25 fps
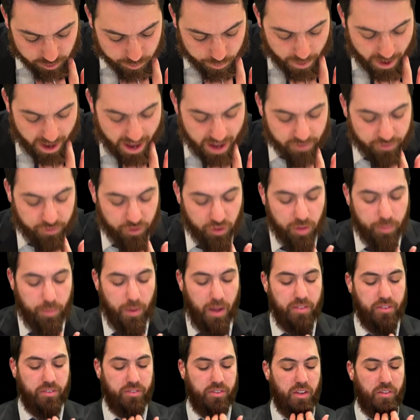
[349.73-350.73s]
bad for the
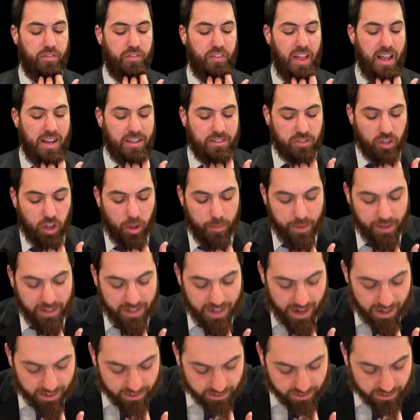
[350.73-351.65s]
bundles of flax. you're not